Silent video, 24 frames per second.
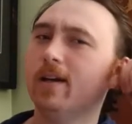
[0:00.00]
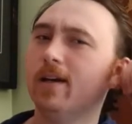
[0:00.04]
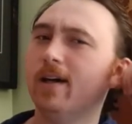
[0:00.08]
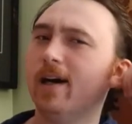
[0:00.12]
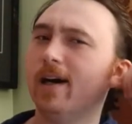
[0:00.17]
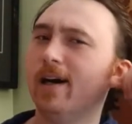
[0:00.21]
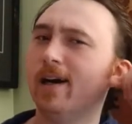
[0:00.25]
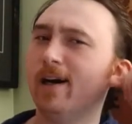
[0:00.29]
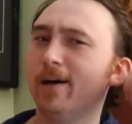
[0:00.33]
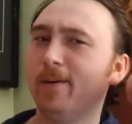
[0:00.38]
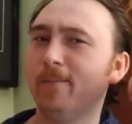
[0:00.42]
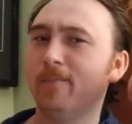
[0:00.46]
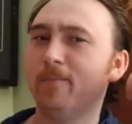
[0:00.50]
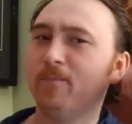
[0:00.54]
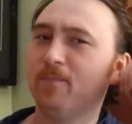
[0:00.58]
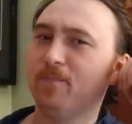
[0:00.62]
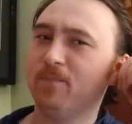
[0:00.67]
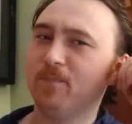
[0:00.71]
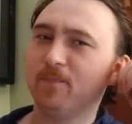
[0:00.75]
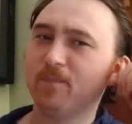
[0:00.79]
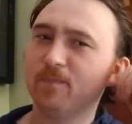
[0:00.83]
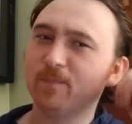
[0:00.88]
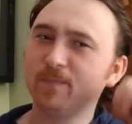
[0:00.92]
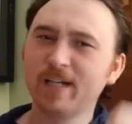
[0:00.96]

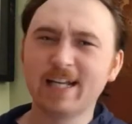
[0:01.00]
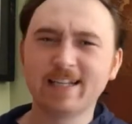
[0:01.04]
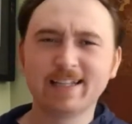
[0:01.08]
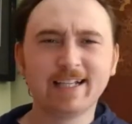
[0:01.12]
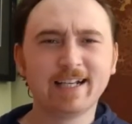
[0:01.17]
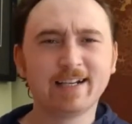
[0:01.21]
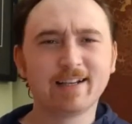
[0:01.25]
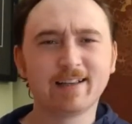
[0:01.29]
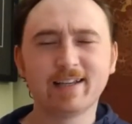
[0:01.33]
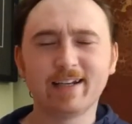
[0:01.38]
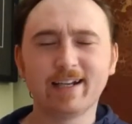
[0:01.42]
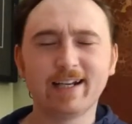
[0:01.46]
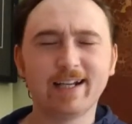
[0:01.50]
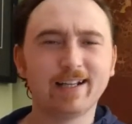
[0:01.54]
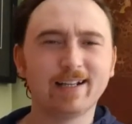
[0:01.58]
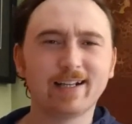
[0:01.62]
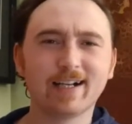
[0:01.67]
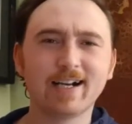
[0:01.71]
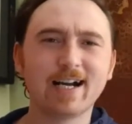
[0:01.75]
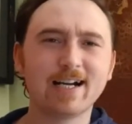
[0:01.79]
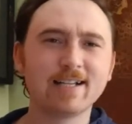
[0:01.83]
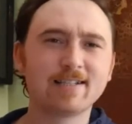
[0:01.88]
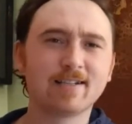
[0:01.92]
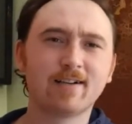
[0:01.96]
But at the end of the day, the
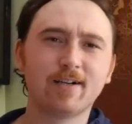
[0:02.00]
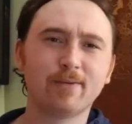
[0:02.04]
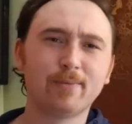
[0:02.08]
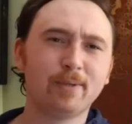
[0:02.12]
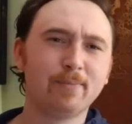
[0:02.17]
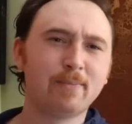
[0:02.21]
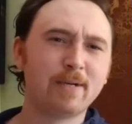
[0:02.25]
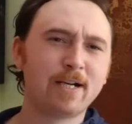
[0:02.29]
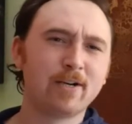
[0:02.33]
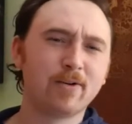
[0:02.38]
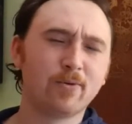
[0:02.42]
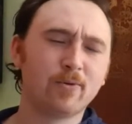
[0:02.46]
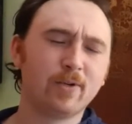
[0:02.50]
guy's got to be better.